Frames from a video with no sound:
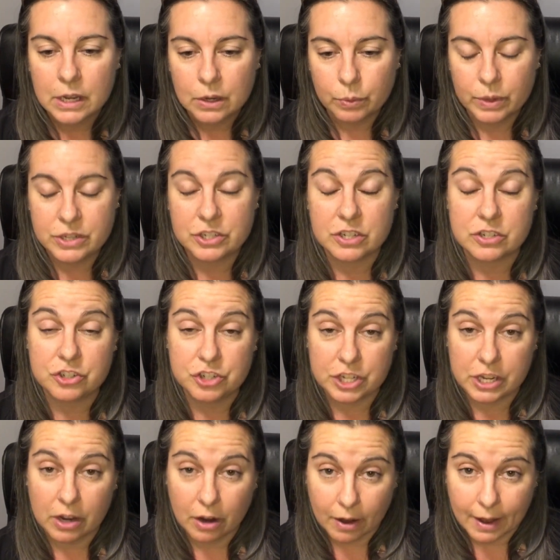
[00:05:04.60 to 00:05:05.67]
which is
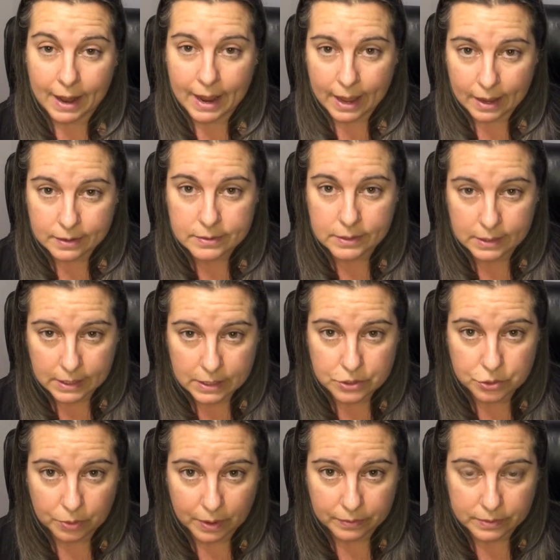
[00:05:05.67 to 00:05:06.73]
GRAS, in case
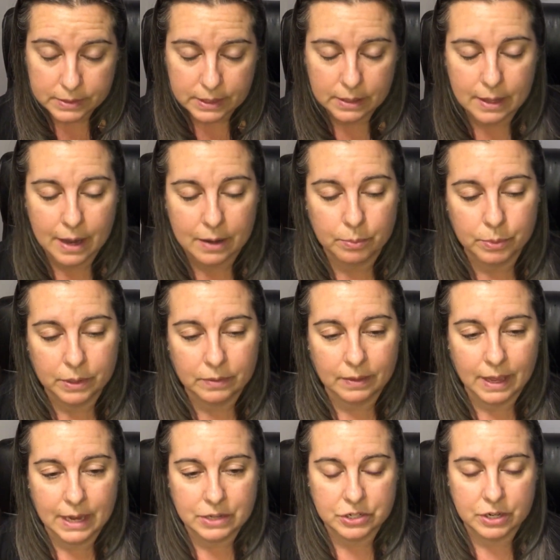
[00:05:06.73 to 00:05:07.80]
you ever see that
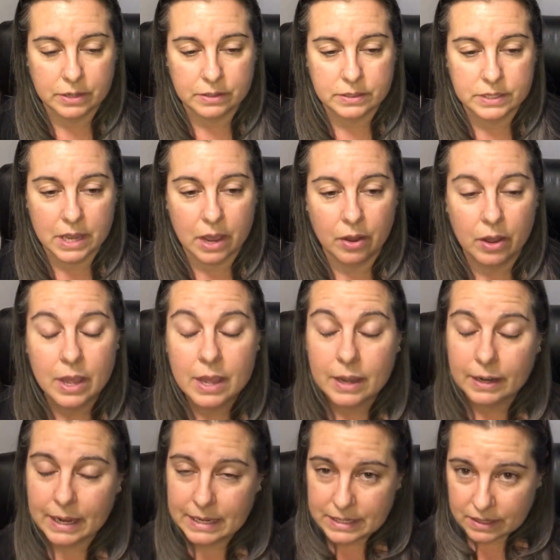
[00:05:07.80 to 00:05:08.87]
abbreviation. So
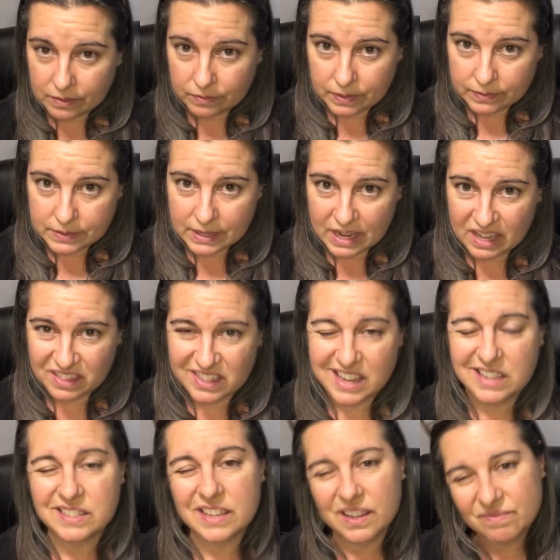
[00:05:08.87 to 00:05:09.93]
1958, they
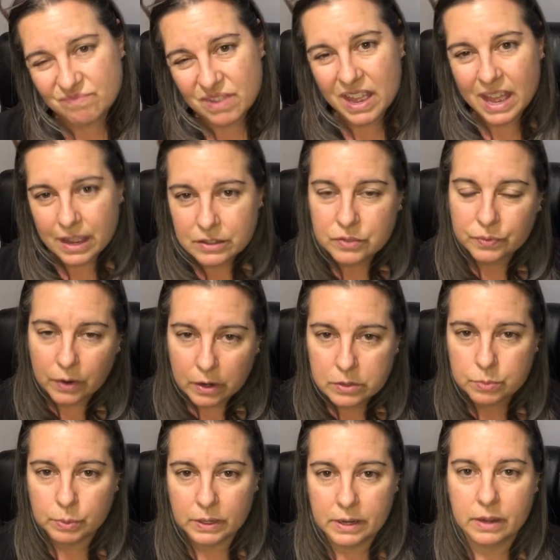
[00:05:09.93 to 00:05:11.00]
said, as far
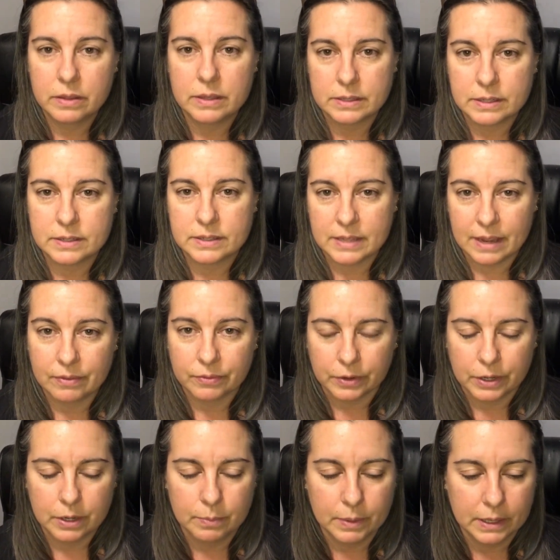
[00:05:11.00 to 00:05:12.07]
as we know, this is safe for
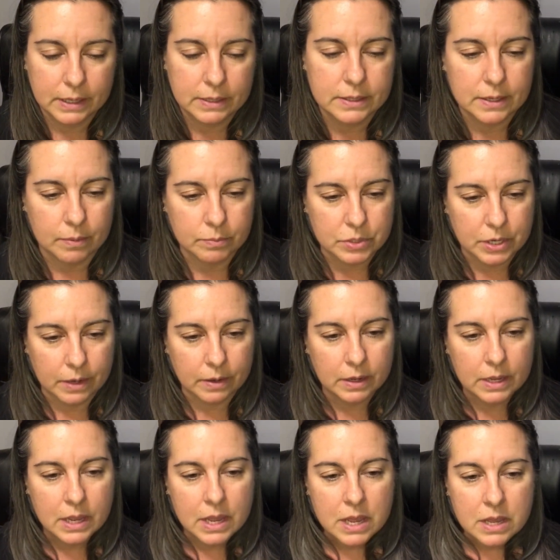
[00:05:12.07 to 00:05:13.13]
human consumption.
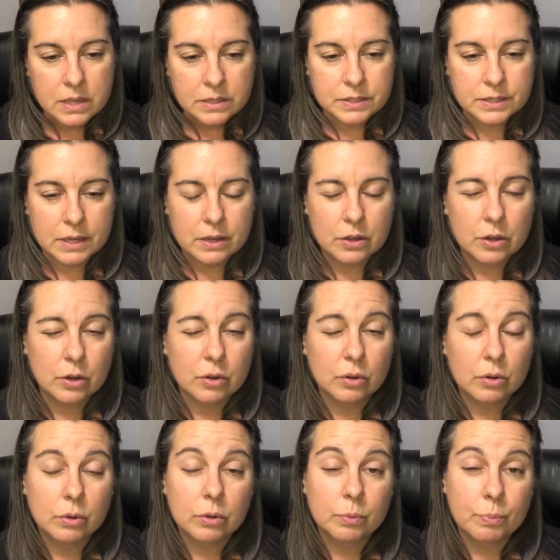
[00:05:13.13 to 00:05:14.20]

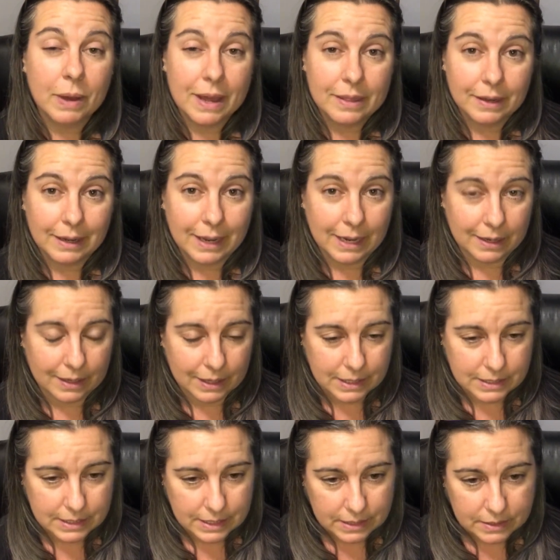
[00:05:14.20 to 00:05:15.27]
So by the late
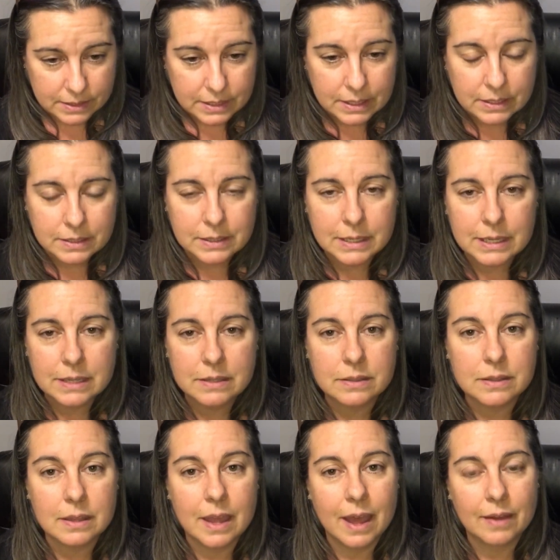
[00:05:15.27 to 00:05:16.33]
1960s,
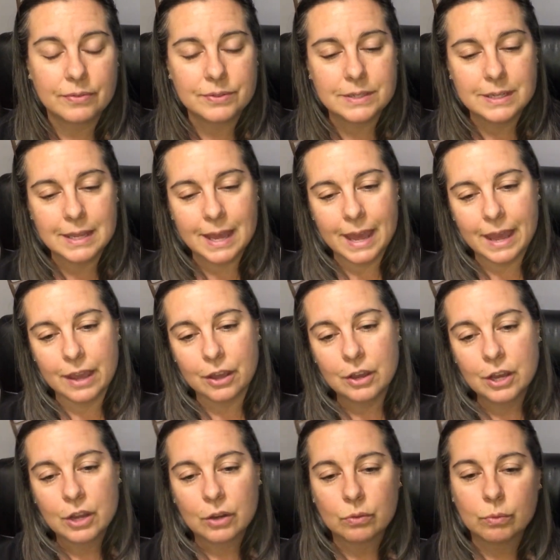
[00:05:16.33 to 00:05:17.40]
the FDA
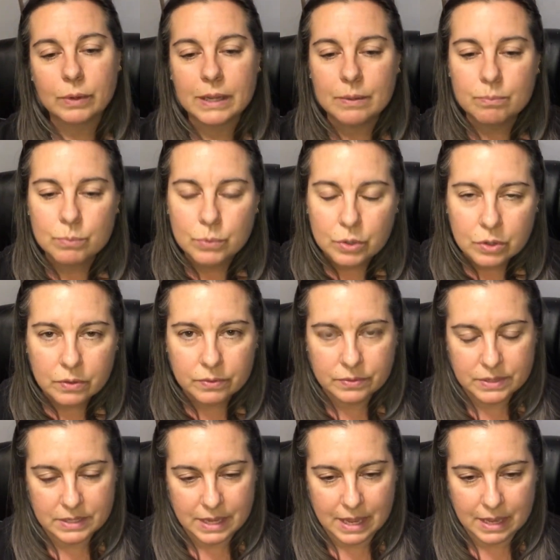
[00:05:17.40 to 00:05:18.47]

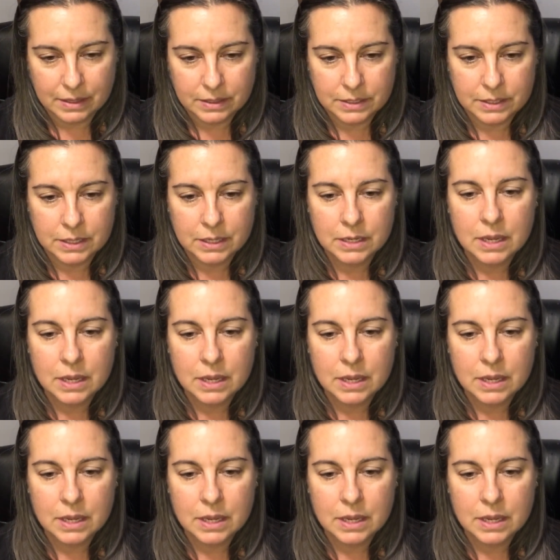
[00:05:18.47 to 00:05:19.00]
removed it